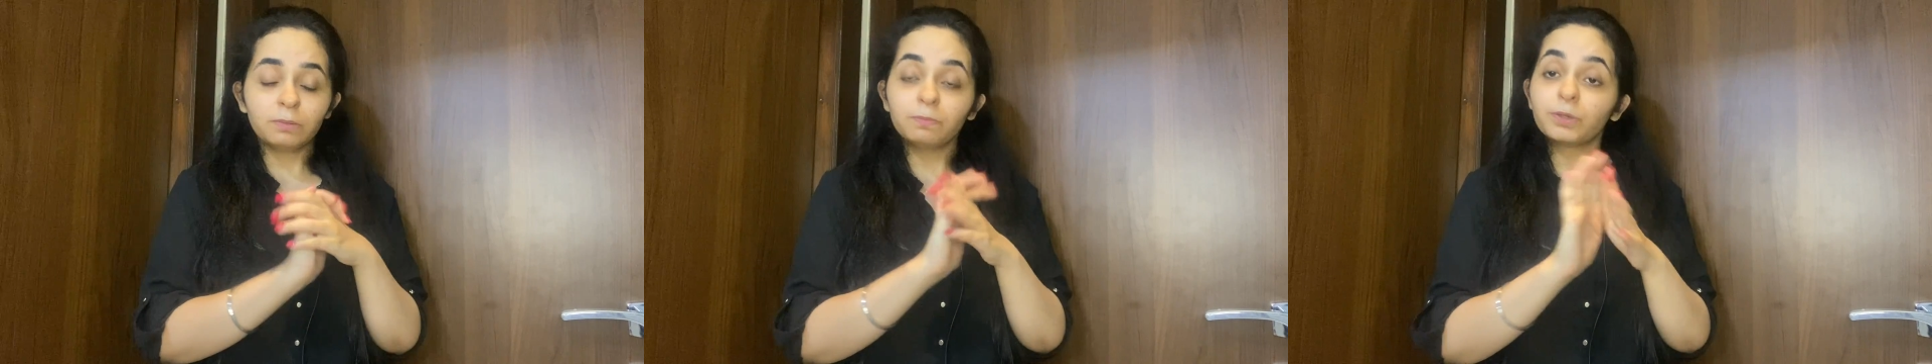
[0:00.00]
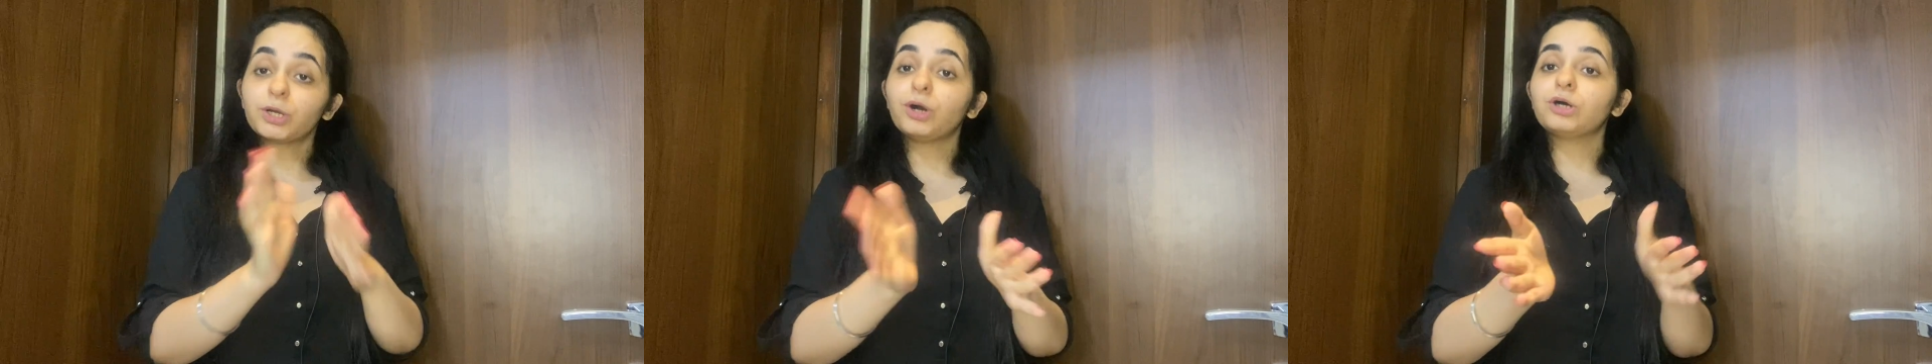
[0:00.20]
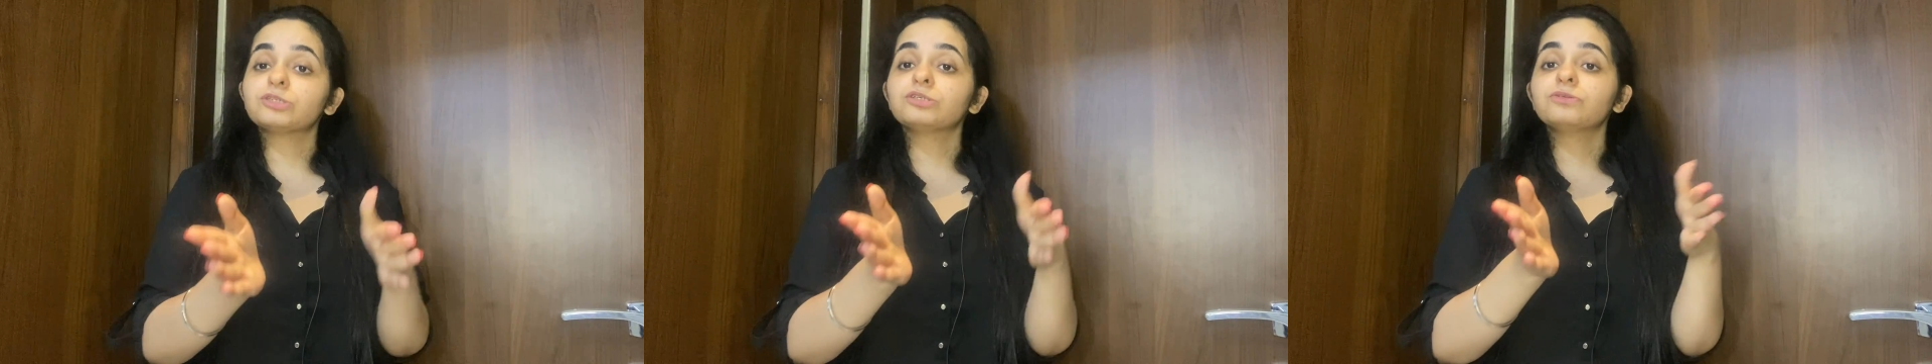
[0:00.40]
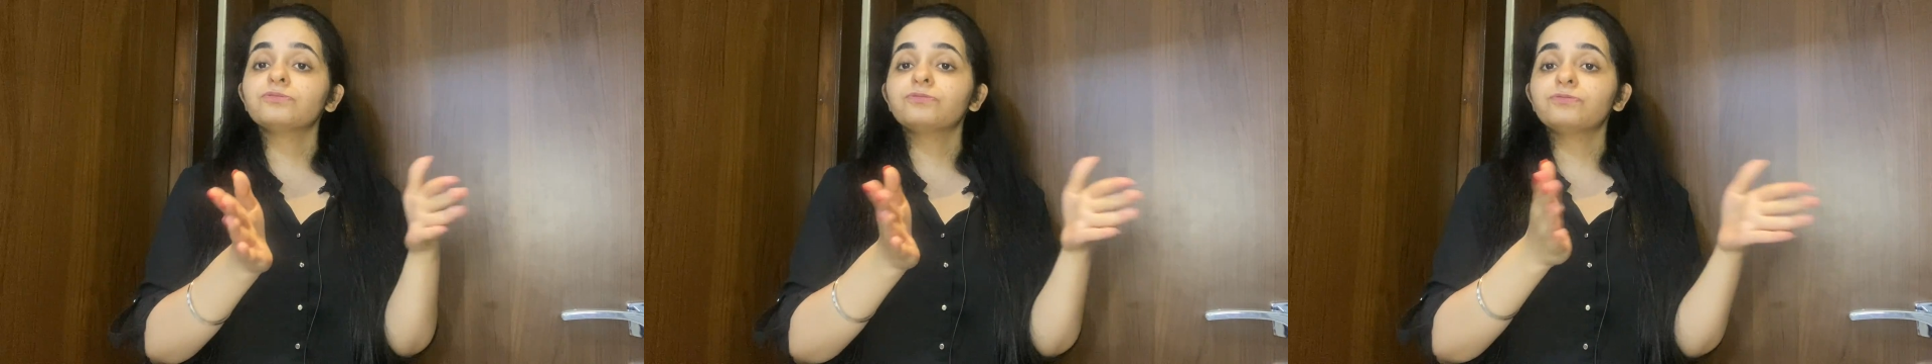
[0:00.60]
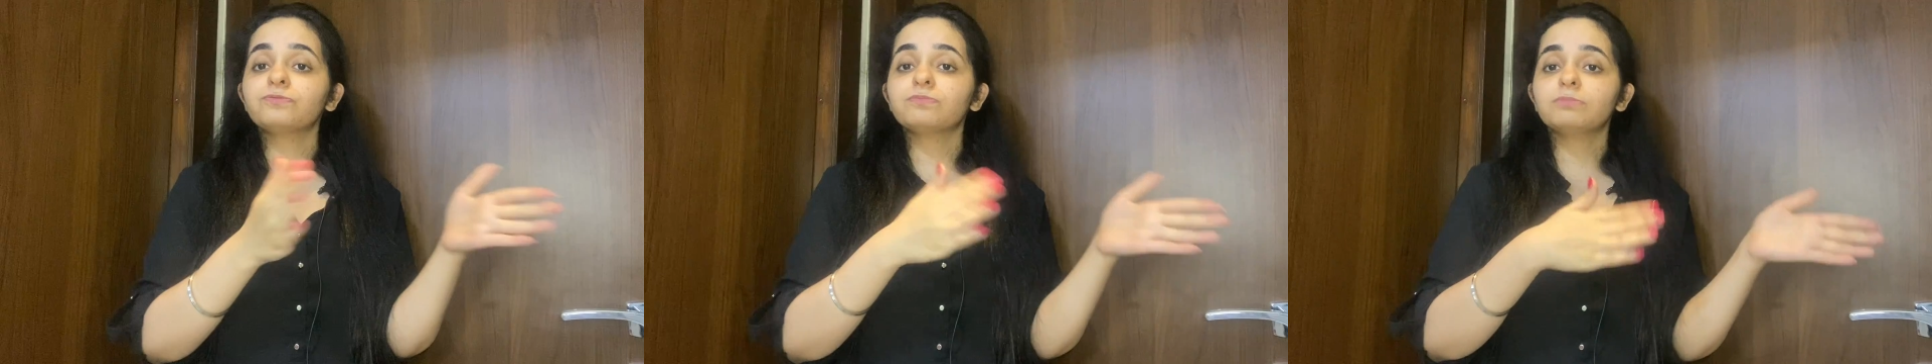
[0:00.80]
because
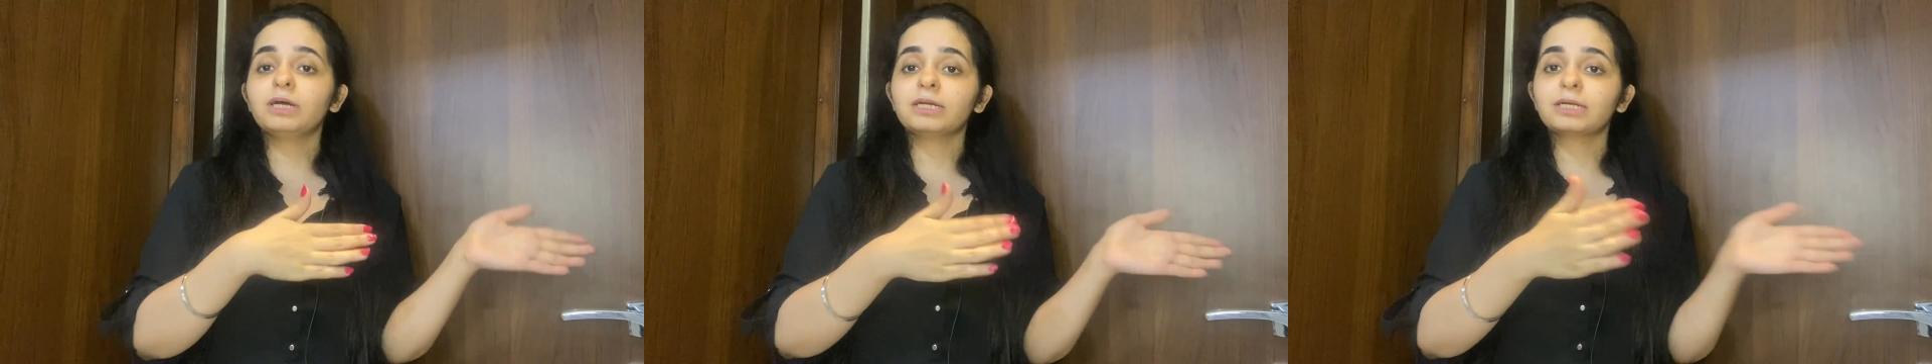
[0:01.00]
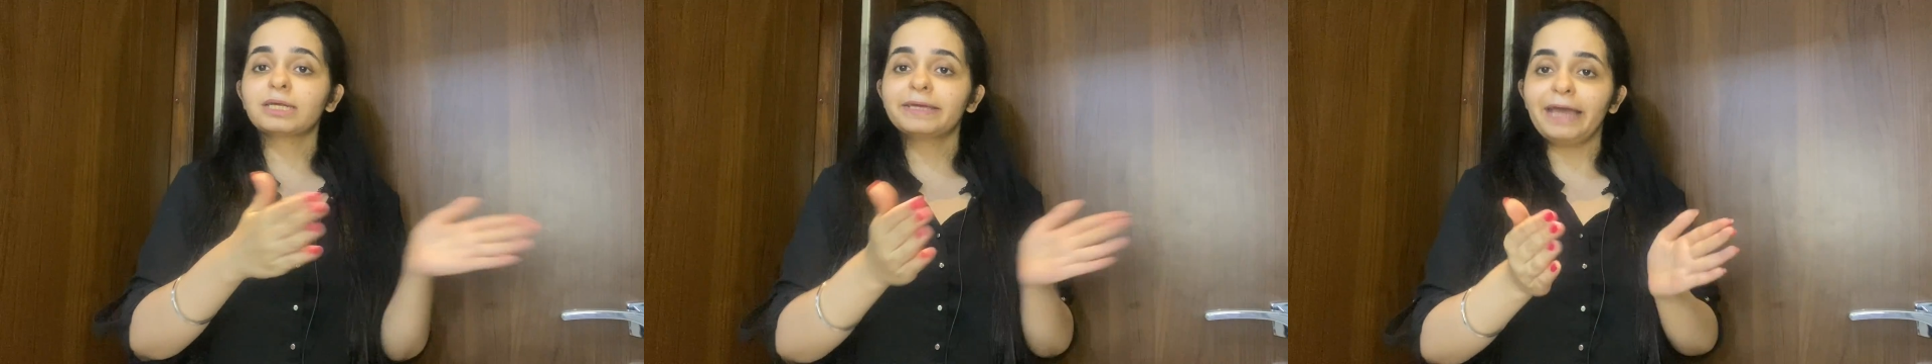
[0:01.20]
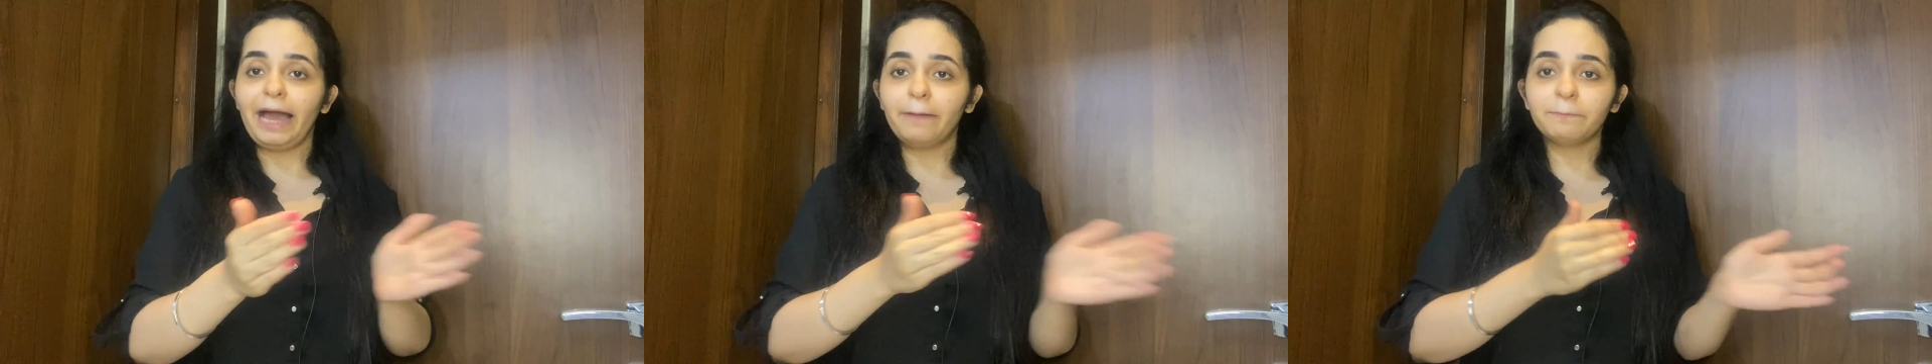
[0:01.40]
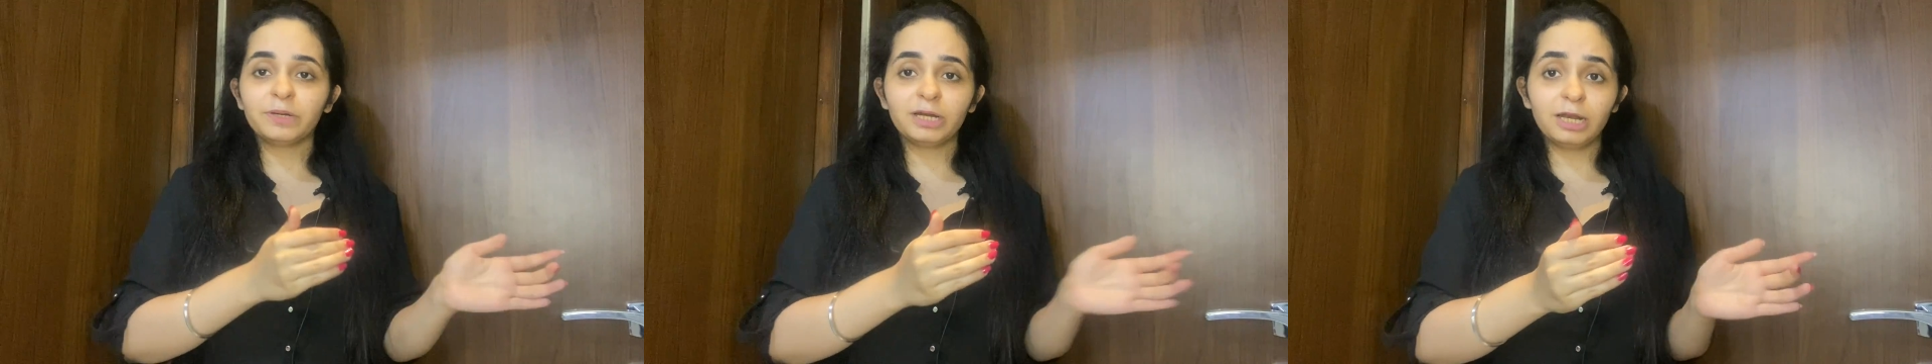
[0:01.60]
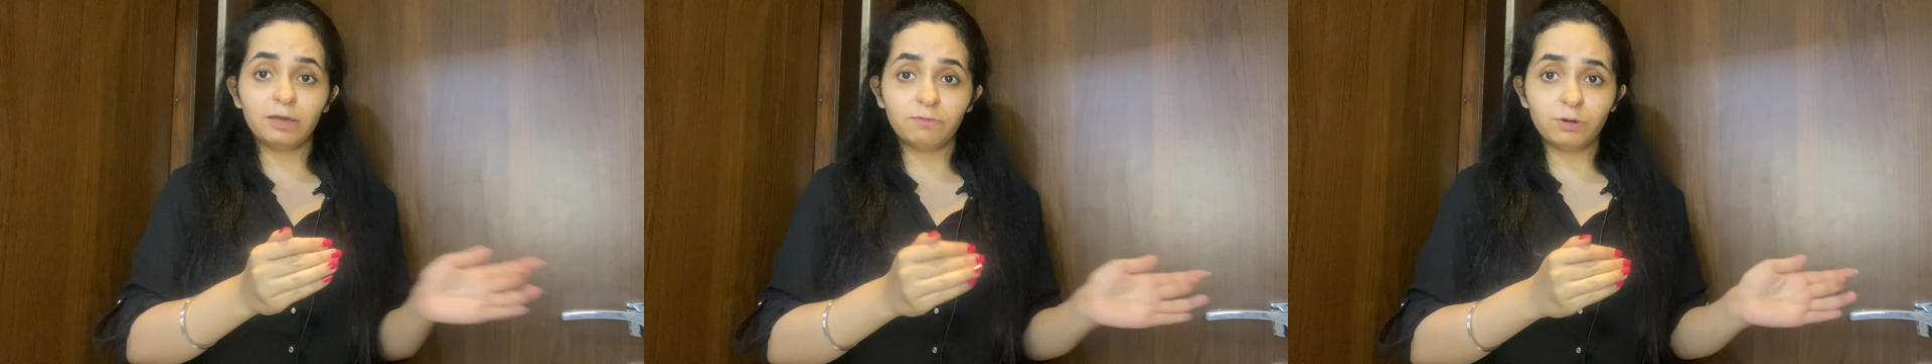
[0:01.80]
of that gap
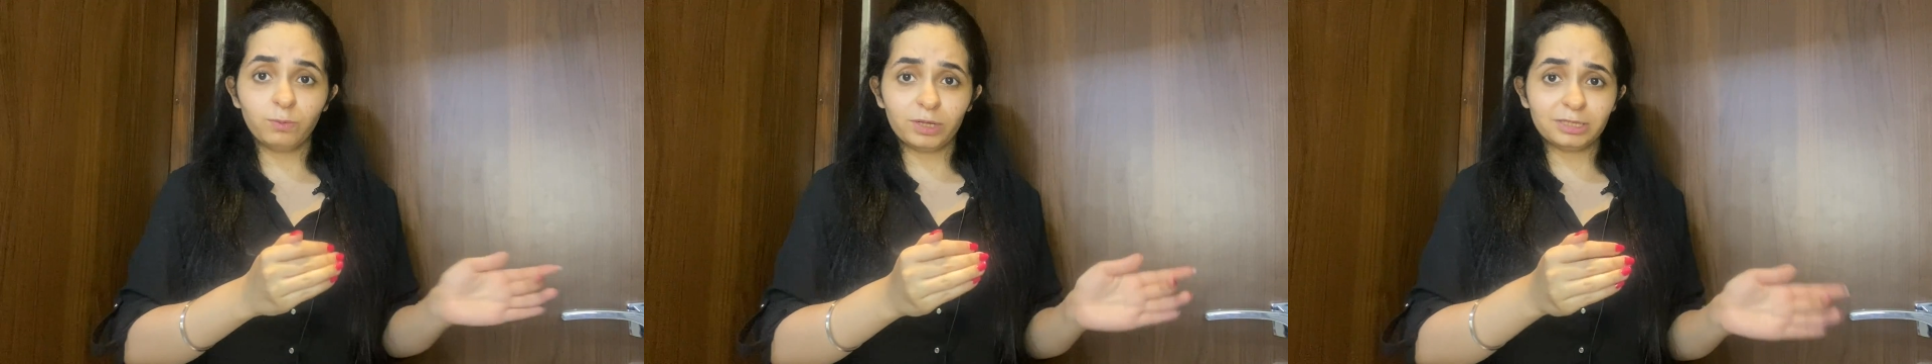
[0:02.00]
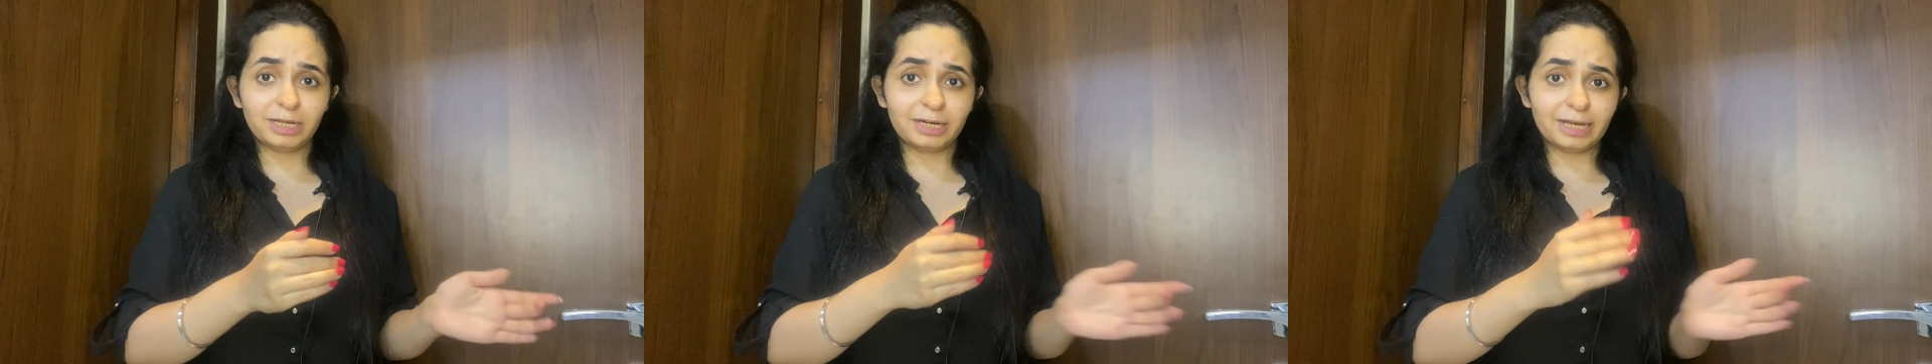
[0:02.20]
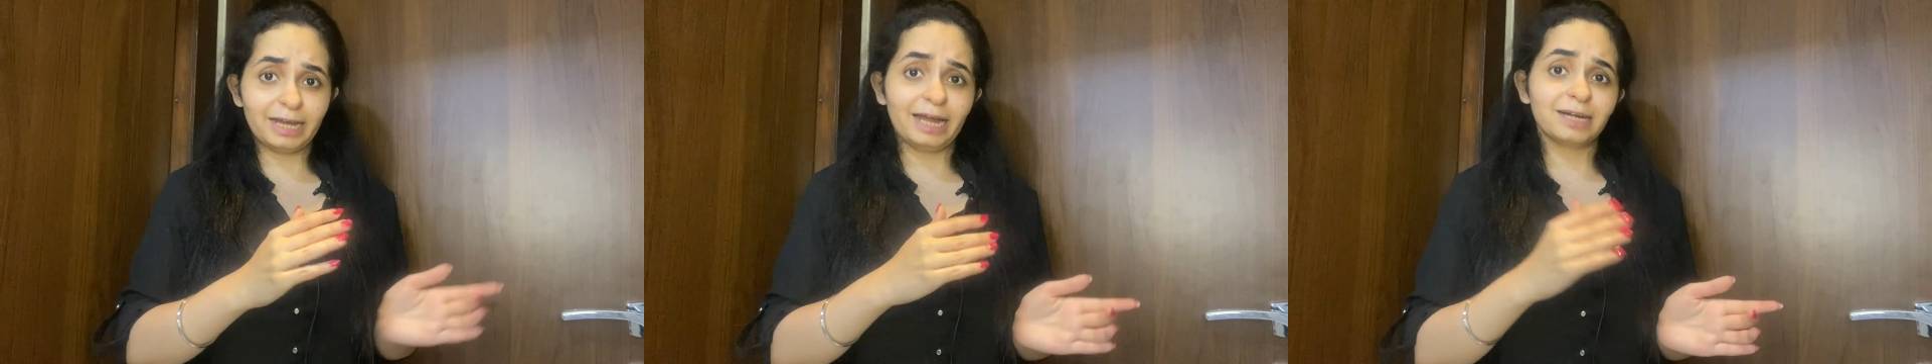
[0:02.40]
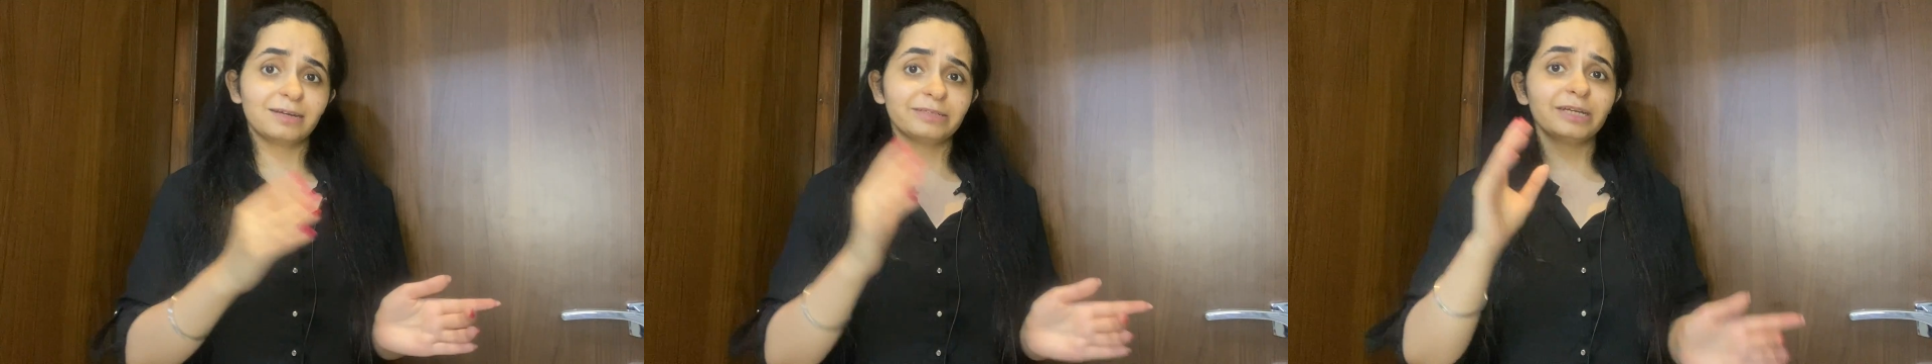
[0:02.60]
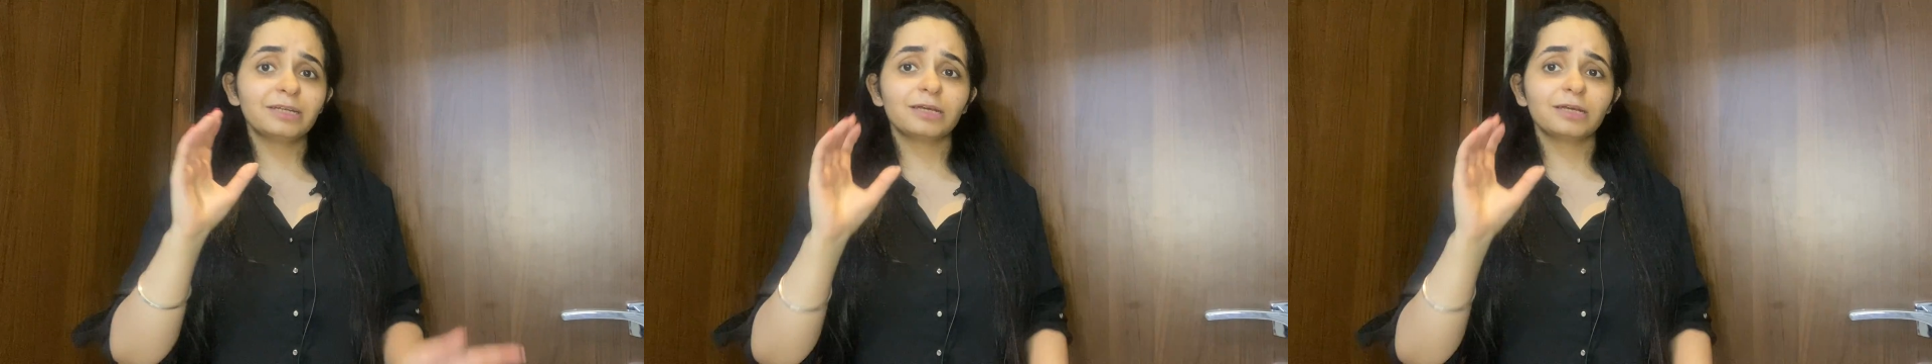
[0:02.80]
in level 1 that I had, right,